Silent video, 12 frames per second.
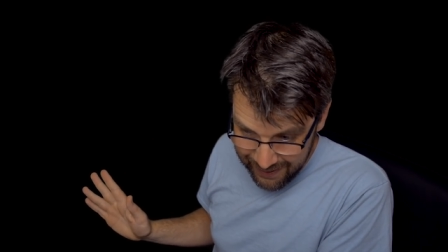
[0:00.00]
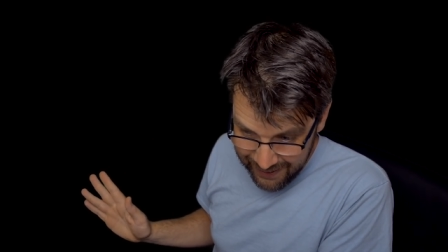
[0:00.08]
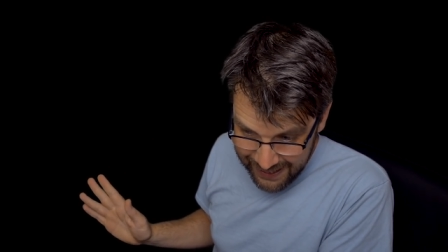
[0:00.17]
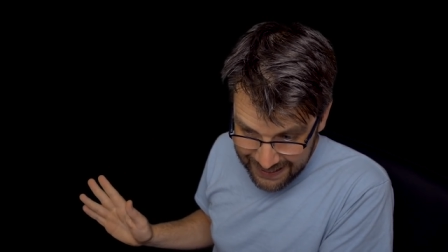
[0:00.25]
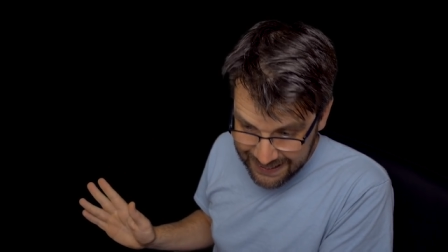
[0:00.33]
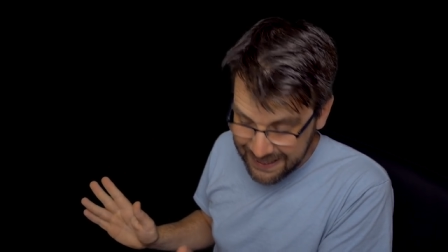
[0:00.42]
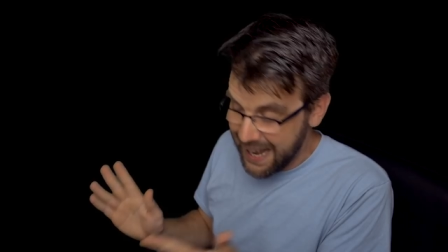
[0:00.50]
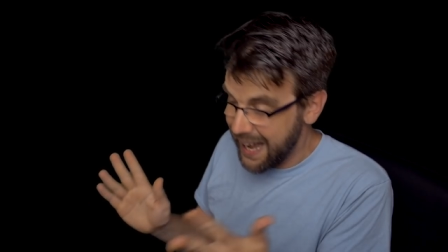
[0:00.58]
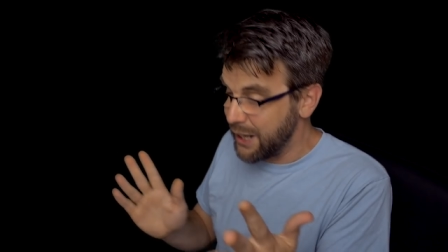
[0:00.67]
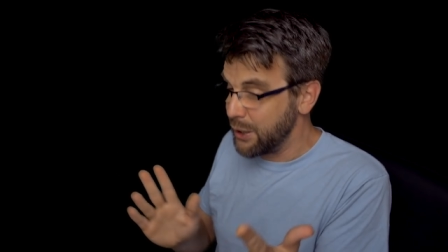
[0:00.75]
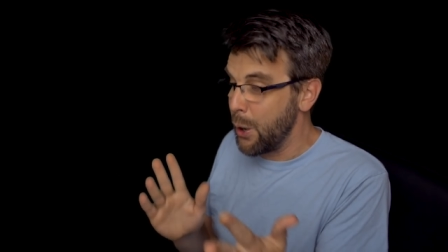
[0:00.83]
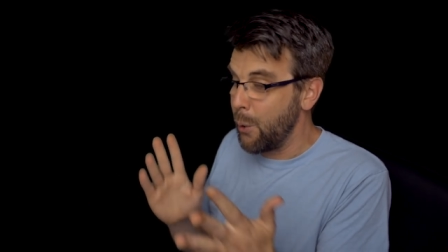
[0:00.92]
And
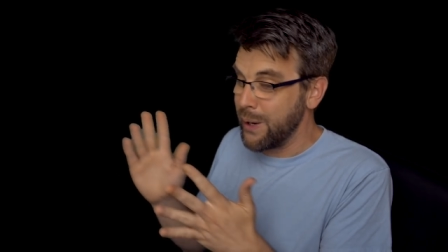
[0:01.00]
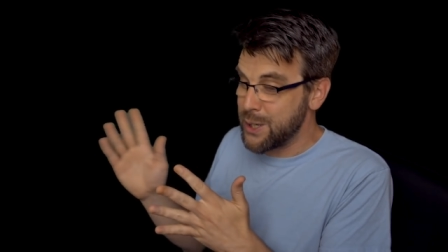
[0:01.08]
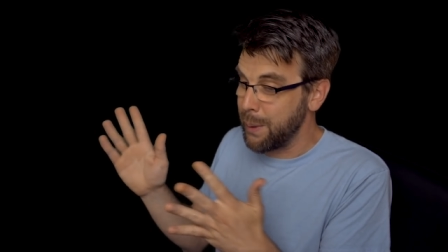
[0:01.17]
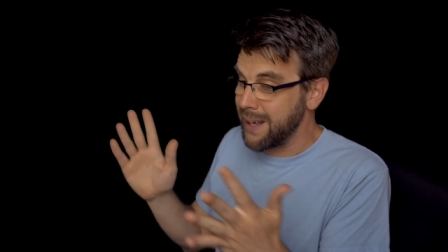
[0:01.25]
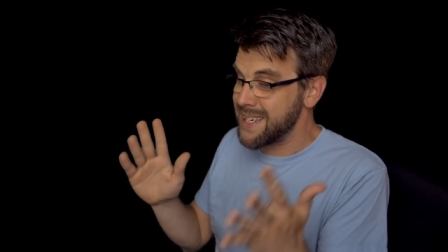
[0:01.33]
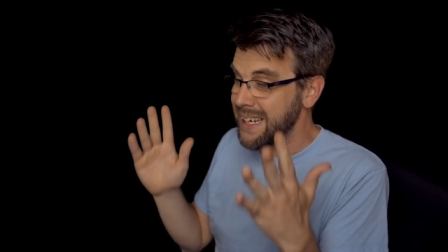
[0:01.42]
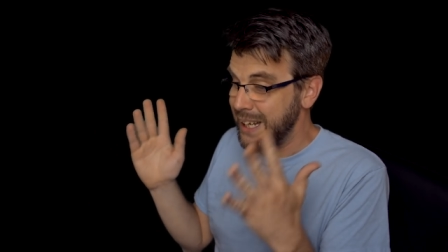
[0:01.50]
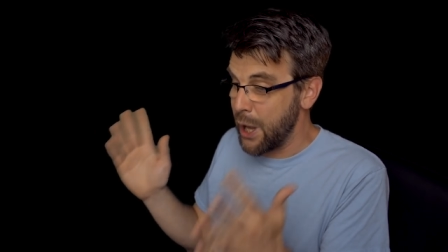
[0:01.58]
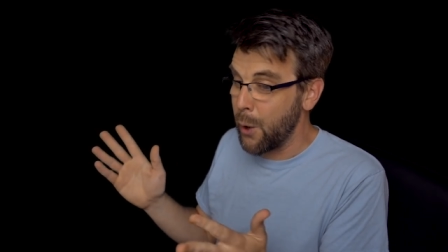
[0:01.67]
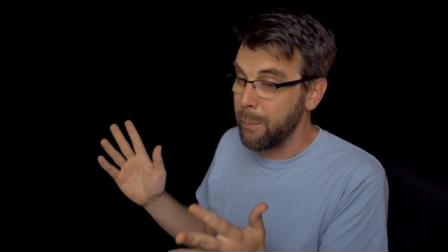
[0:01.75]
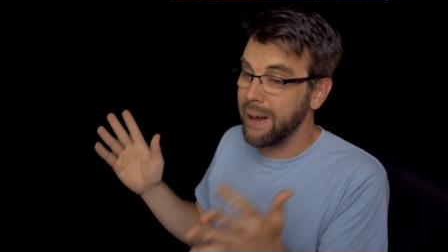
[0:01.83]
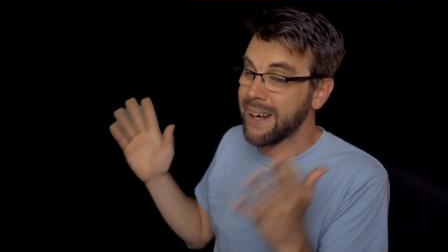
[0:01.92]
I don't know which way it's going to
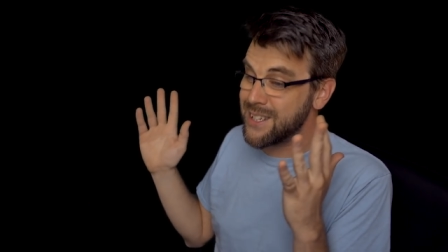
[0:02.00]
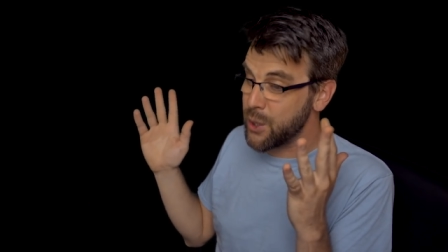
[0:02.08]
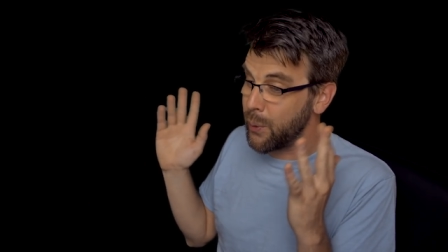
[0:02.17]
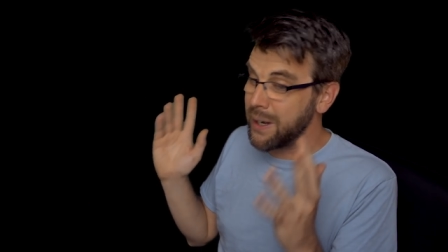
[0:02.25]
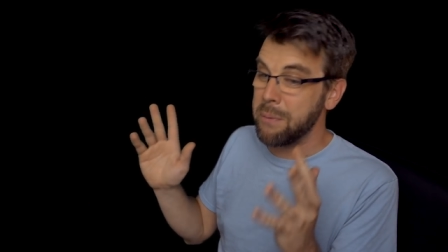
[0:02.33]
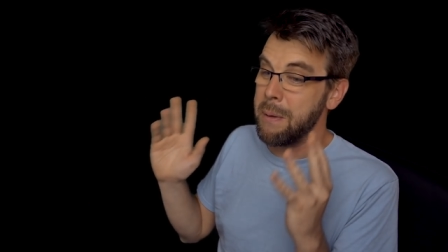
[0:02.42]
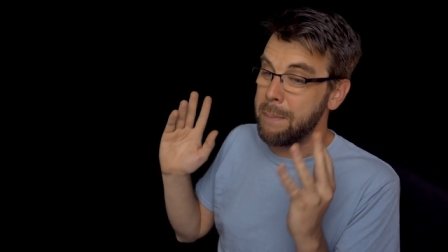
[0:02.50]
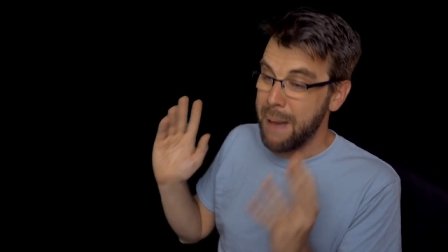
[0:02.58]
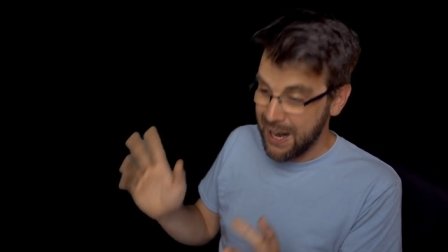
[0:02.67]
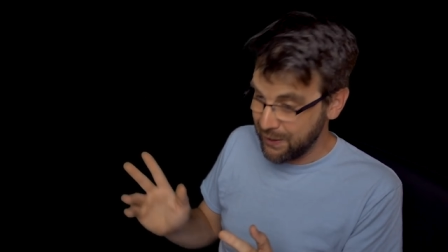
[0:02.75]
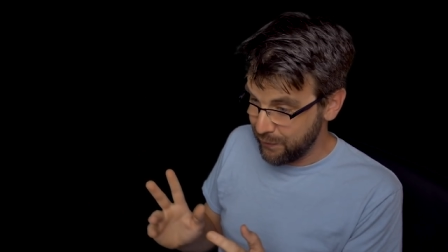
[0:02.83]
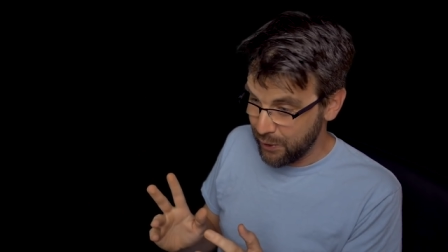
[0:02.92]
go, but it's going to be
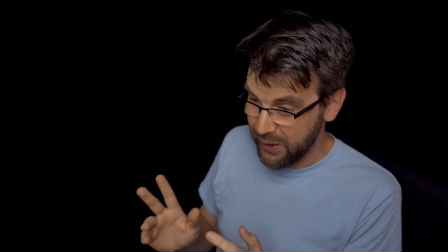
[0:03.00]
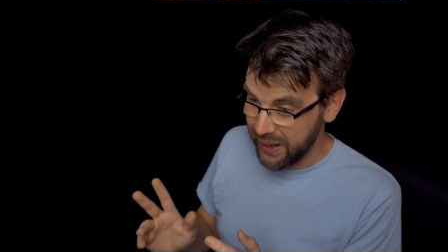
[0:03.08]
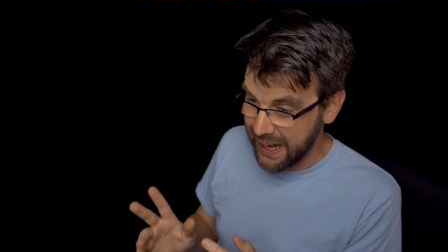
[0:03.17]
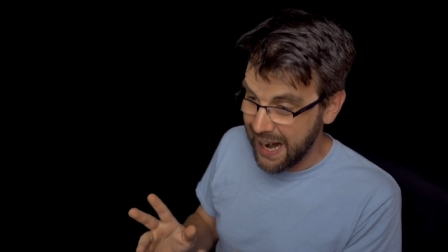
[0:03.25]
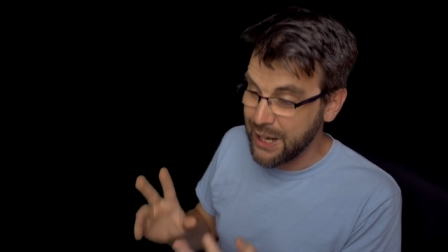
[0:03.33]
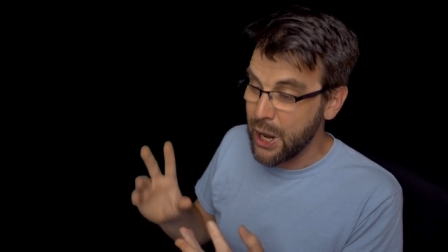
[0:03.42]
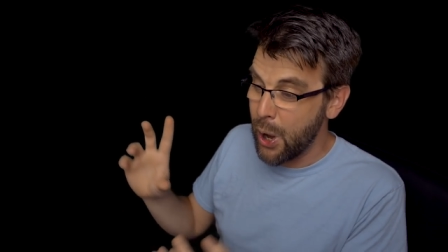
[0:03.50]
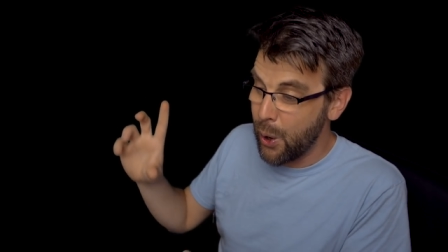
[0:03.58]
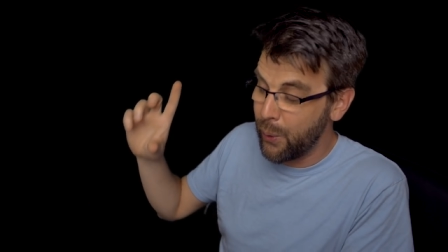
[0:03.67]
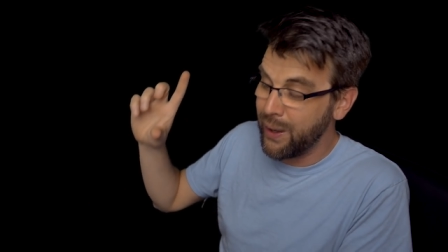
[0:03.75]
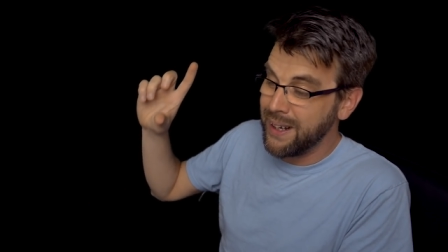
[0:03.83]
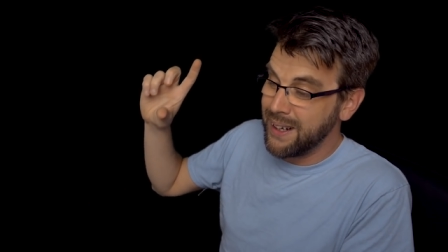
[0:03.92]
painful. And I
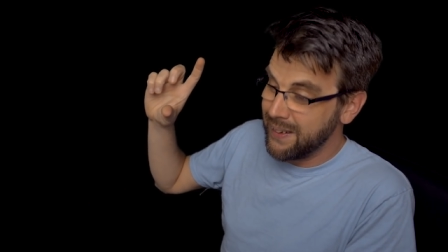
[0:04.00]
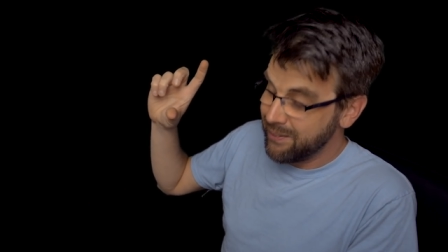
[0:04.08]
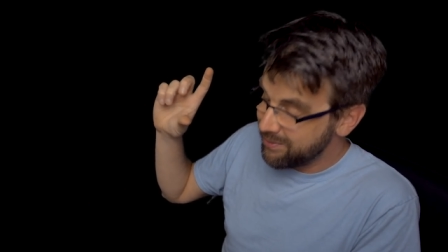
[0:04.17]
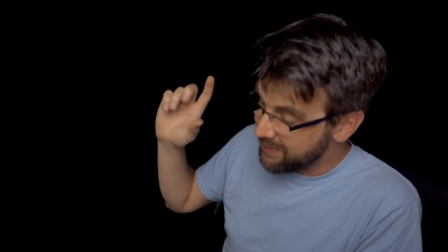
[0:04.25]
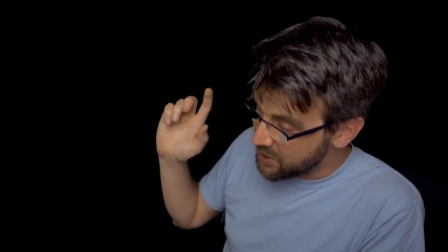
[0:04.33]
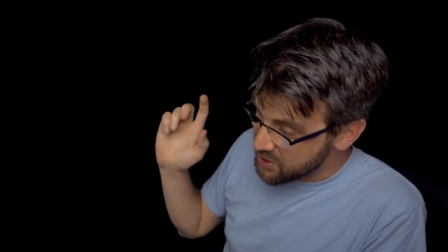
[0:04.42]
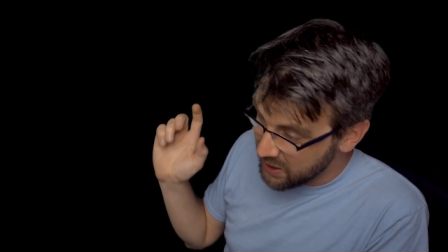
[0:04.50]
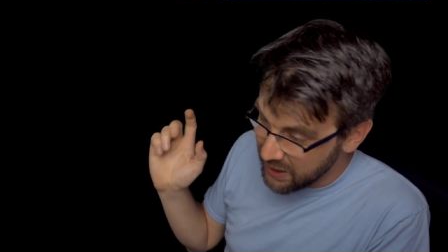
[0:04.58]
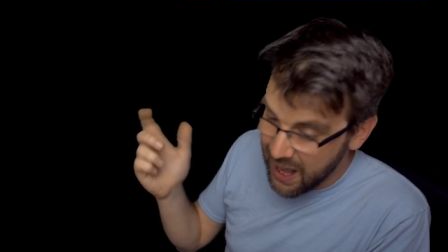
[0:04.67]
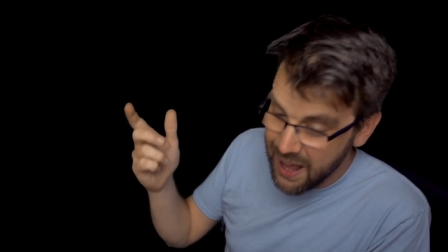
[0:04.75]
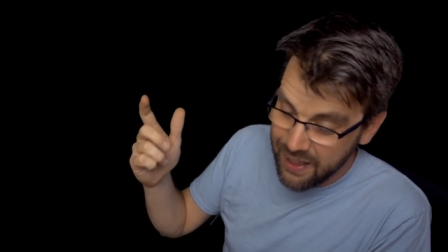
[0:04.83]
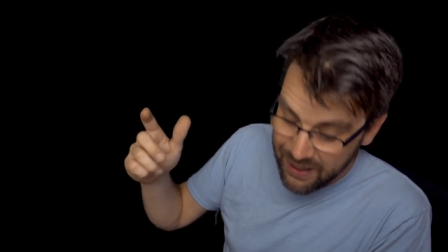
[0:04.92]
know there's a
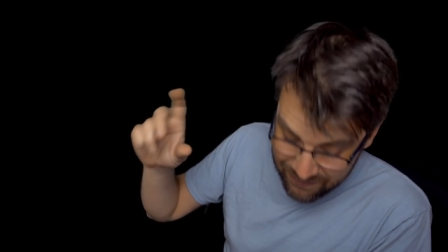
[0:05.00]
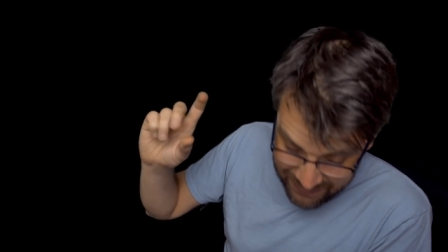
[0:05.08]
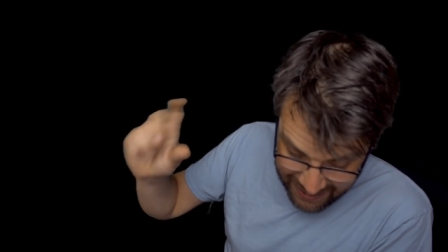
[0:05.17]
lot of